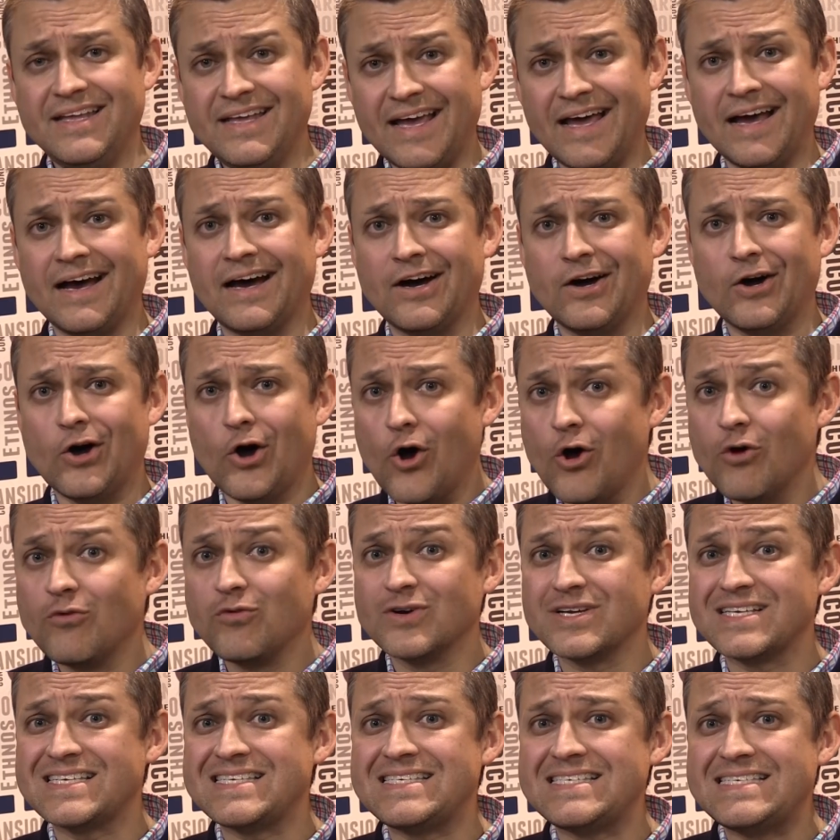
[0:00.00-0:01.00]
Yeah,
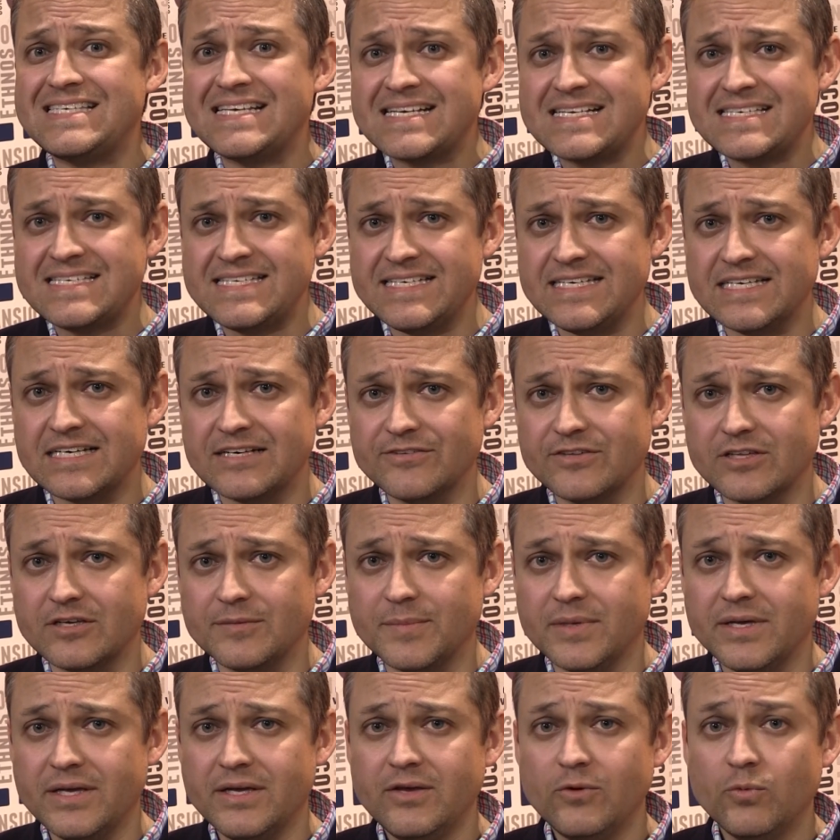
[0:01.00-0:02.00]
over 60 of them,
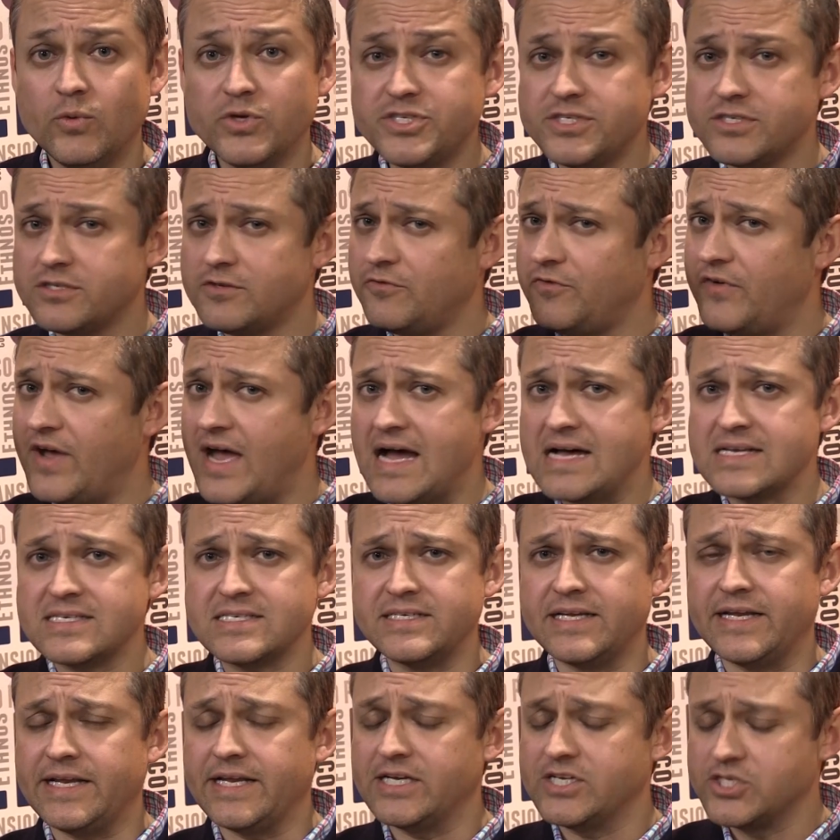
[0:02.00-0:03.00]
which is
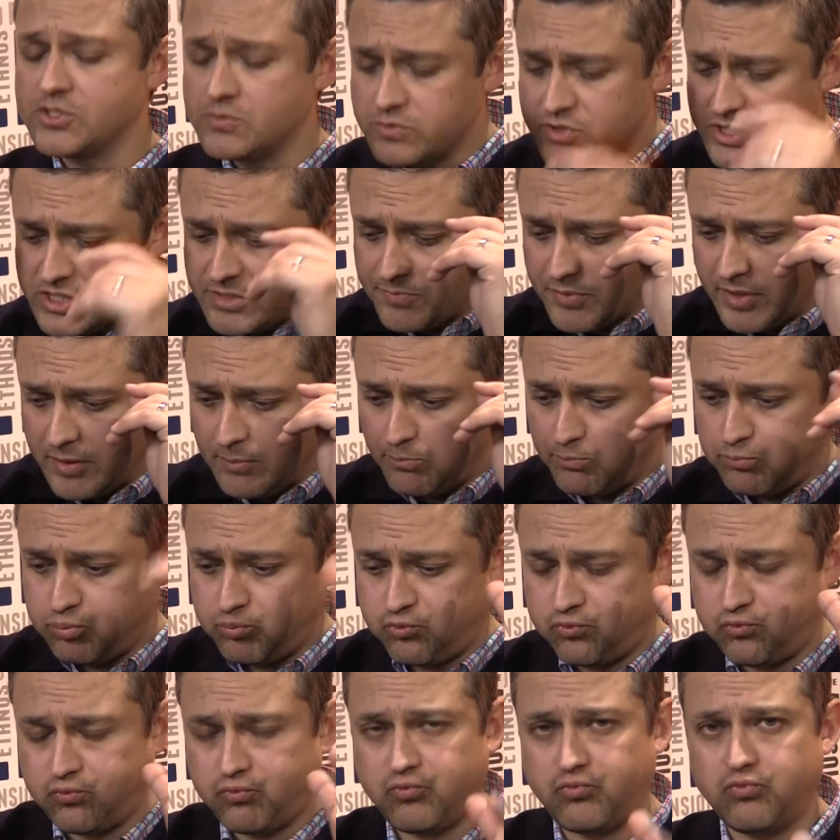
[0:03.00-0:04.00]
fascinating. It just simply
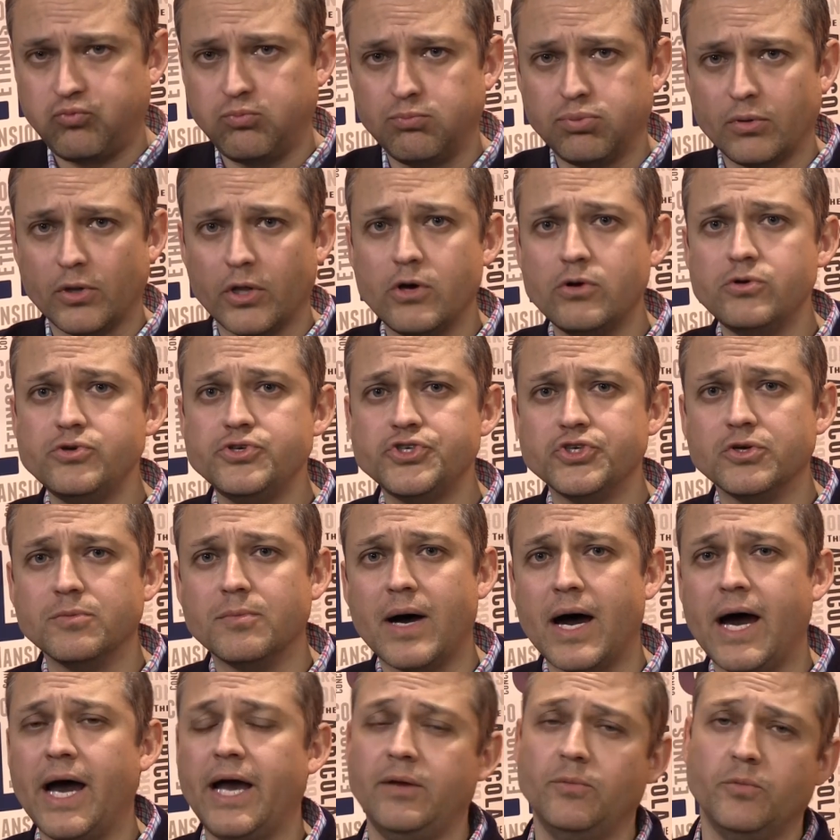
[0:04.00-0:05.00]
blows your
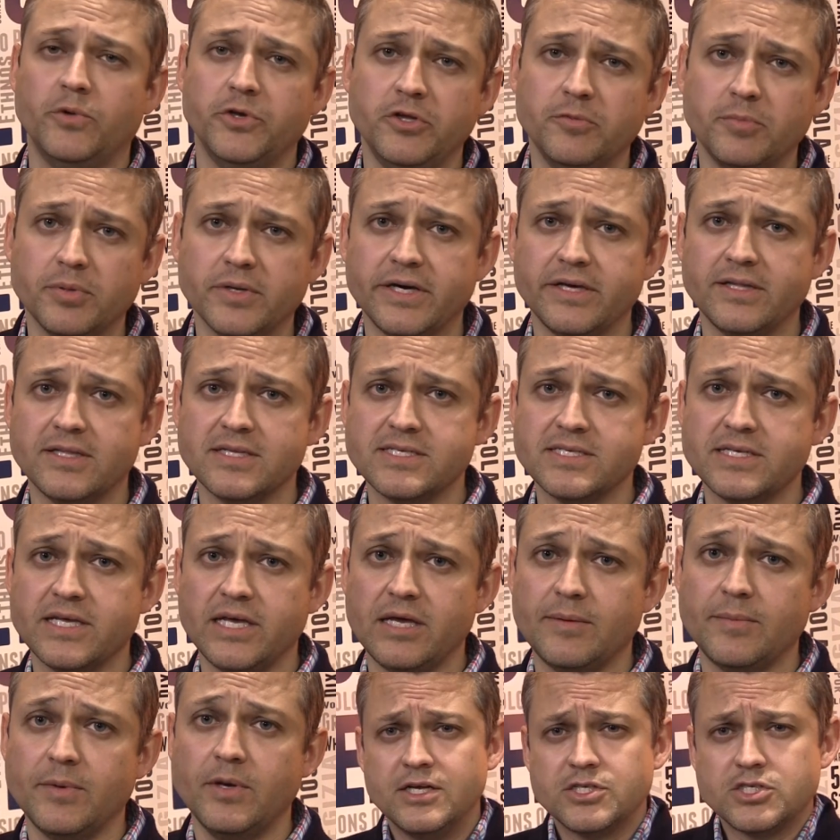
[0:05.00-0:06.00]
mind when you play this
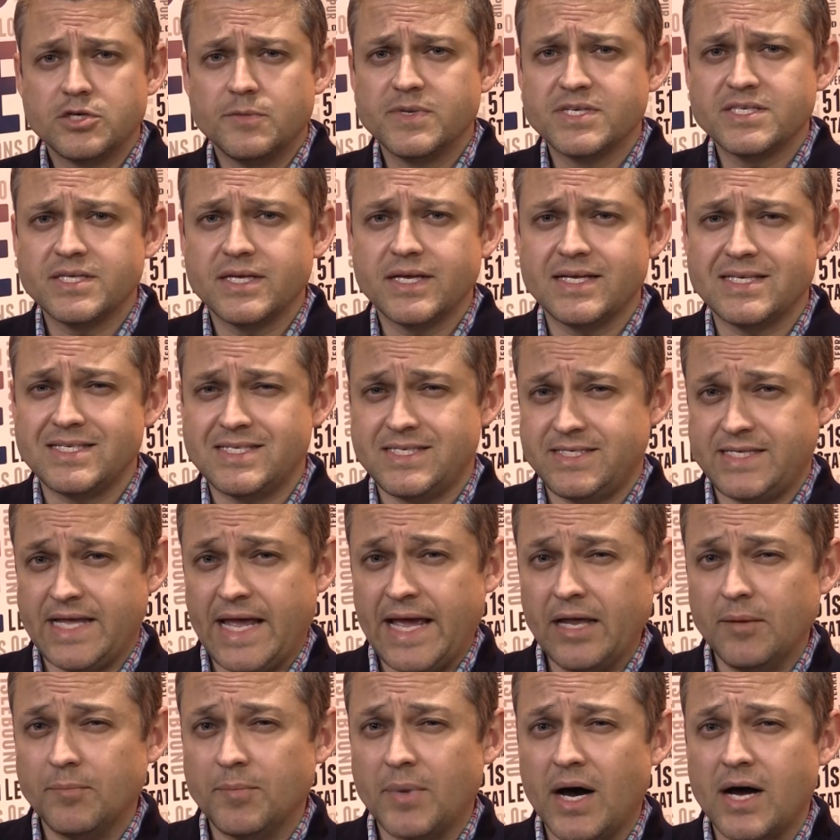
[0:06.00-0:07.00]
game. It's almost like a
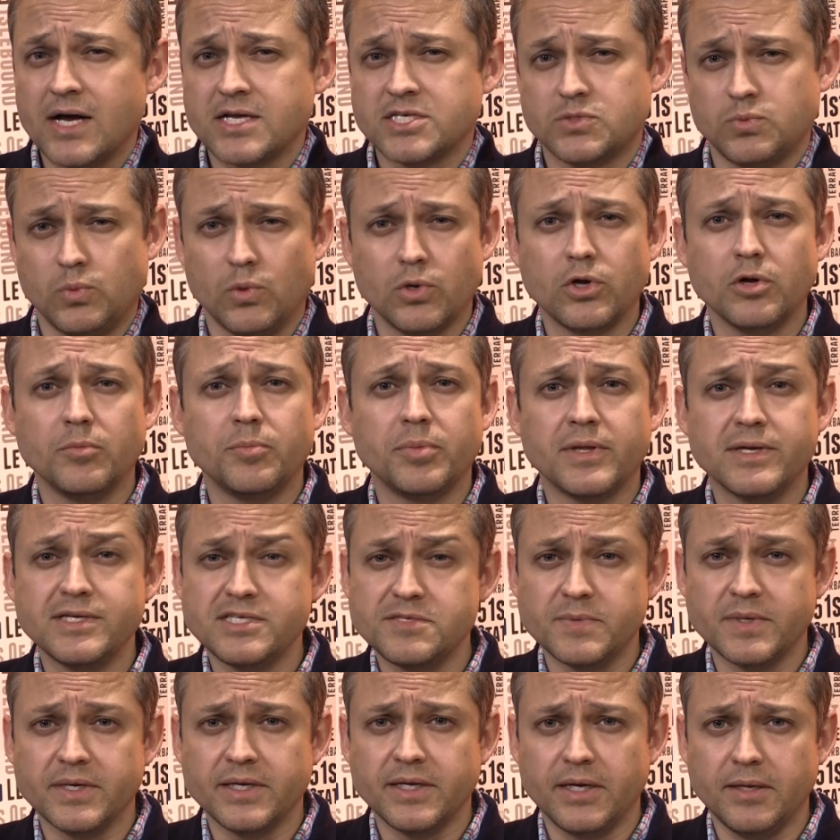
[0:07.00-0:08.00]
sandbox worker
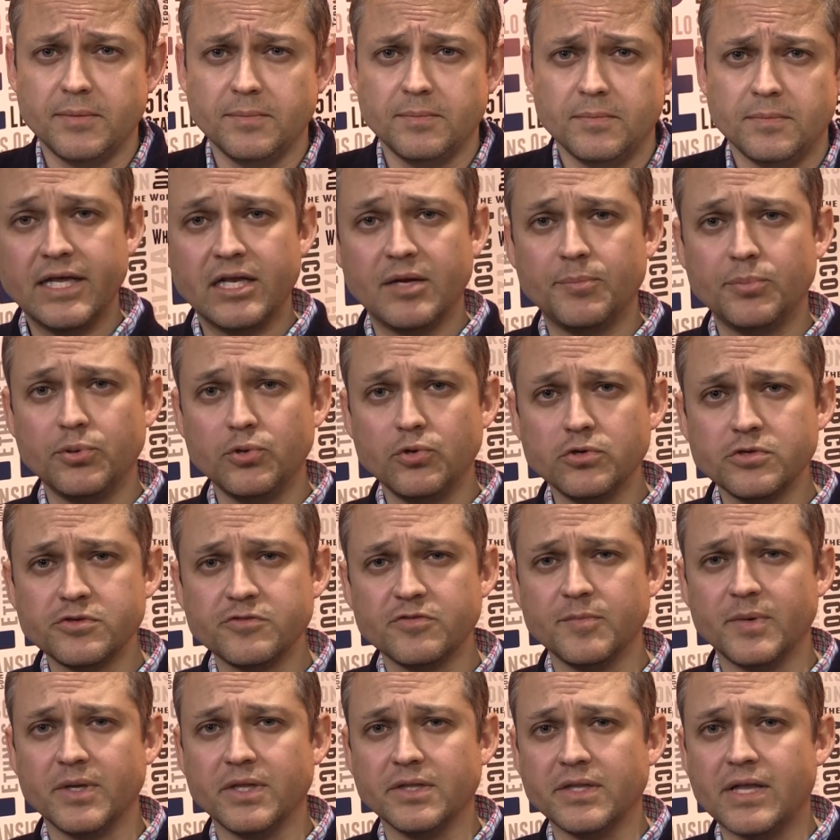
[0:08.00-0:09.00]
placement game. And it pulls
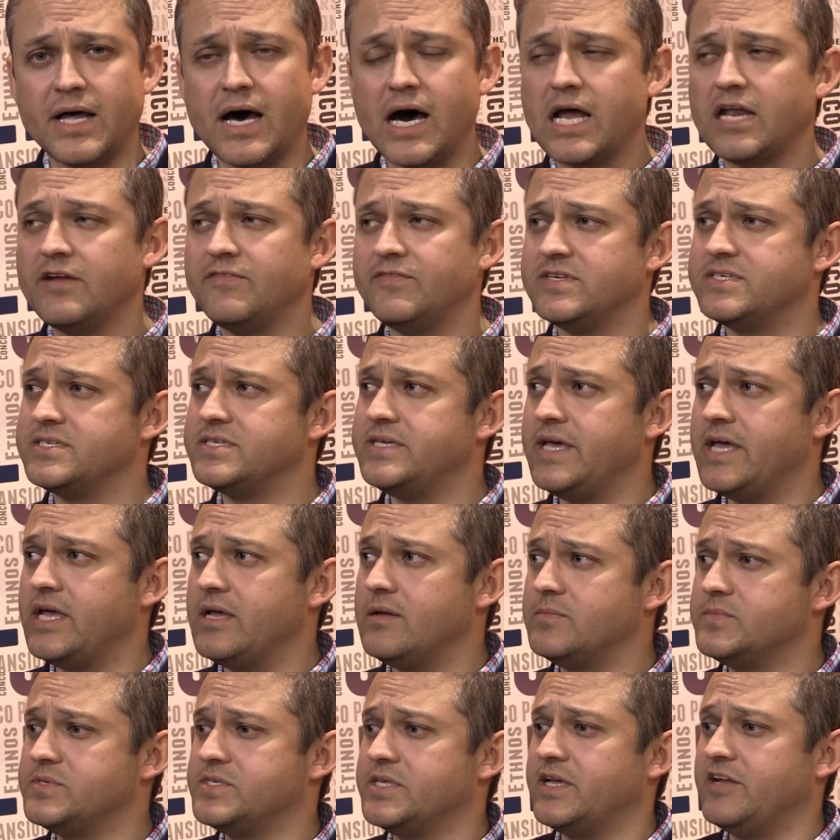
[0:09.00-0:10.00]
from a lot of its
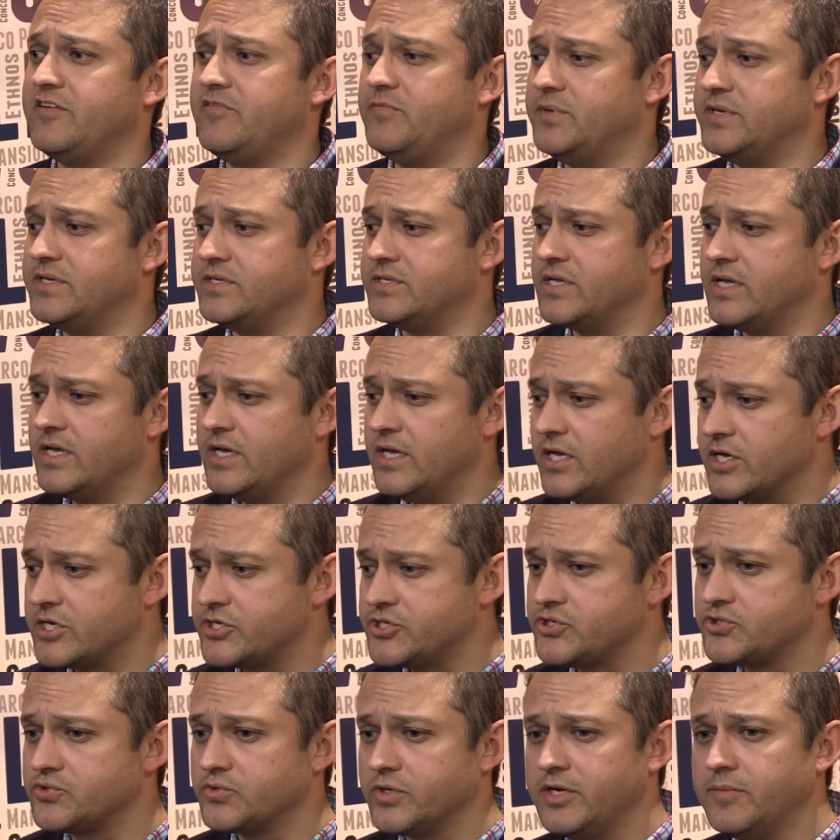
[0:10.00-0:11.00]
games that have been
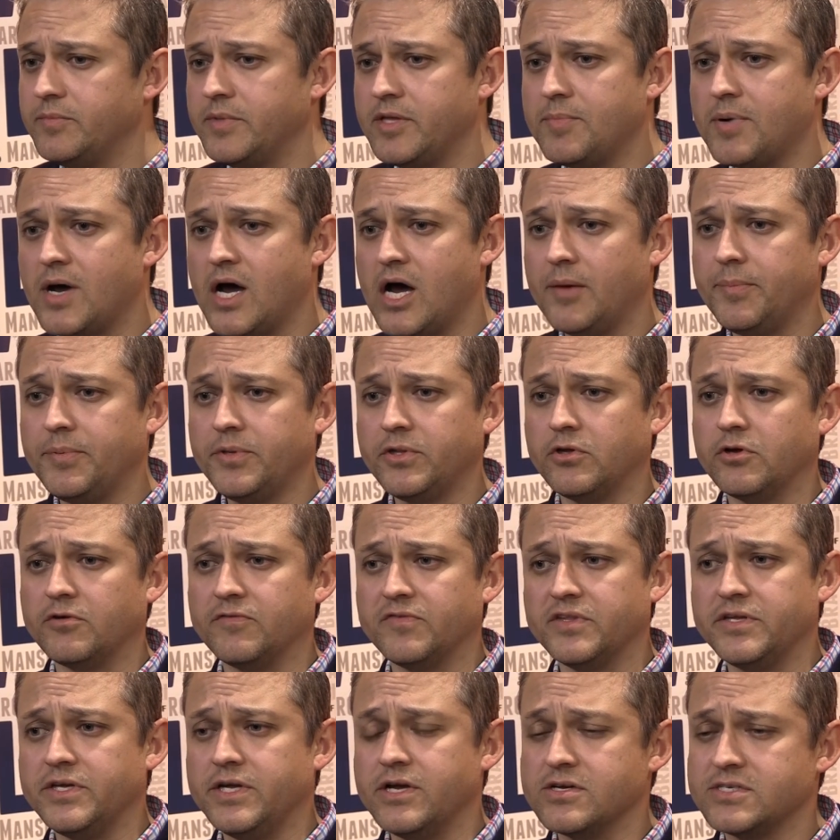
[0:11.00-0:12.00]
extremely popular
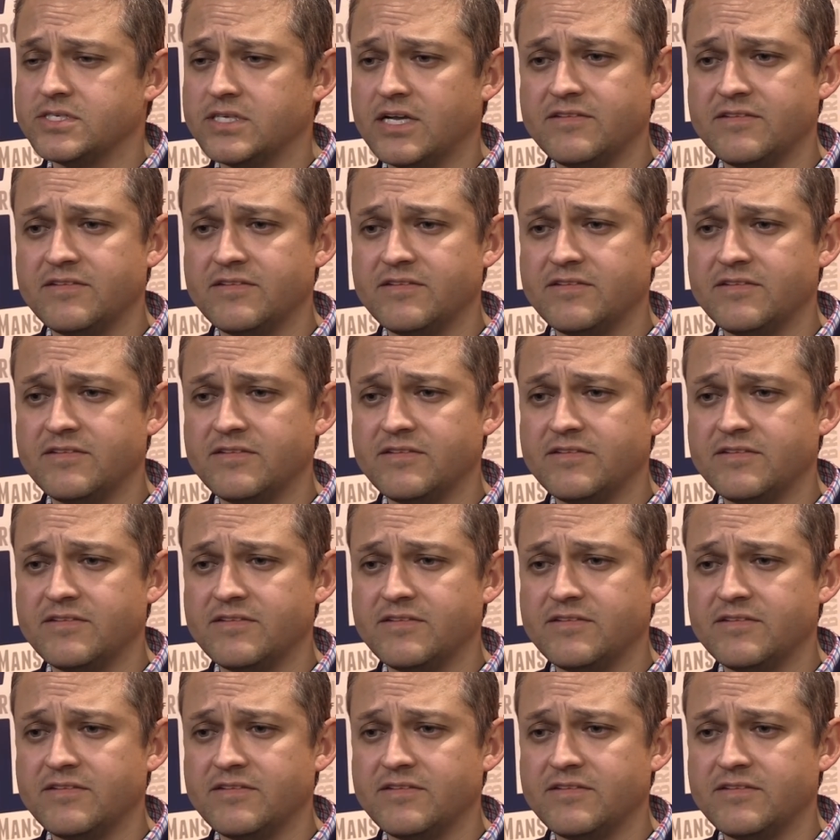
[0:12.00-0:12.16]
over the years.